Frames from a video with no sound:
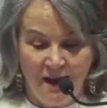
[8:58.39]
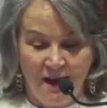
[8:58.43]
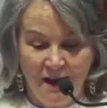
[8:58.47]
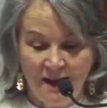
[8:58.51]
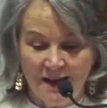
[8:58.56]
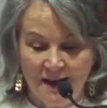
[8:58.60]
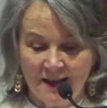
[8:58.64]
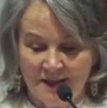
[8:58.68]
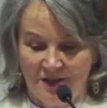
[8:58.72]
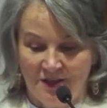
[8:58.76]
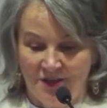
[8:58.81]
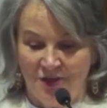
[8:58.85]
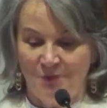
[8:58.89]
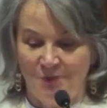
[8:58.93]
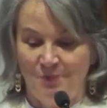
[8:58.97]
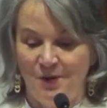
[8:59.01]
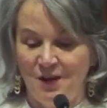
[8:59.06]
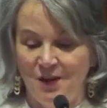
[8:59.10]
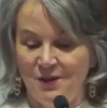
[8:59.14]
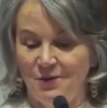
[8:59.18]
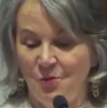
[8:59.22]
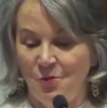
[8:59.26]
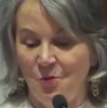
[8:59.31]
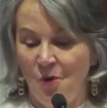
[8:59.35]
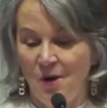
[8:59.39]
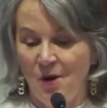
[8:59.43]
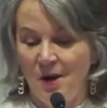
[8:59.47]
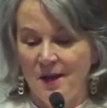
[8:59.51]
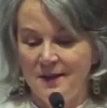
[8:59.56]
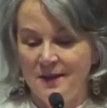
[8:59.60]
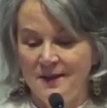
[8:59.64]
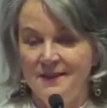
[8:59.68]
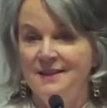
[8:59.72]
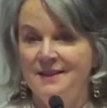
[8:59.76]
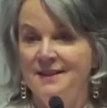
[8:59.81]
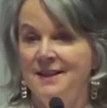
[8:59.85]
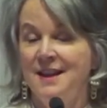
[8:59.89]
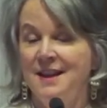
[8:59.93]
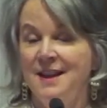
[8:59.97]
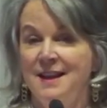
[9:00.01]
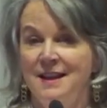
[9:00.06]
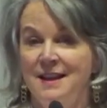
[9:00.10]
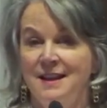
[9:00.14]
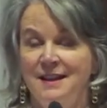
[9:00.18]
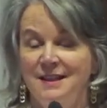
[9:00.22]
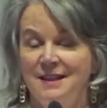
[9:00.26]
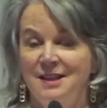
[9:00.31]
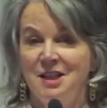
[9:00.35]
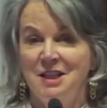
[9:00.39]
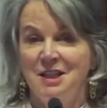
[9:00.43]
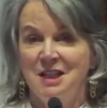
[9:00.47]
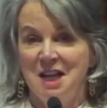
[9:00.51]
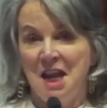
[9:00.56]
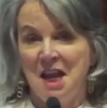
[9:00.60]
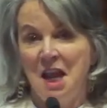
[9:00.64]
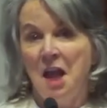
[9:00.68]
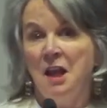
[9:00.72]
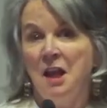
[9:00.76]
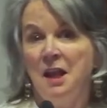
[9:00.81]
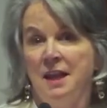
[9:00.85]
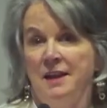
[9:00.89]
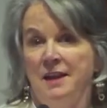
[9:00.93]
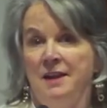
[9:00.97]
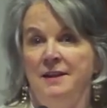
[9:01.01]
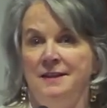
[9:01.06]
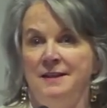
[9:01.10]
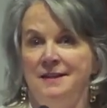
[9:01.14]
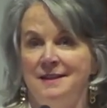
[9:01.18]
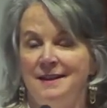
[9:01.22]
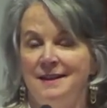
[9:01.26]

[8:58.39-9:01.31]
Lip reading: us to be the ones to tell it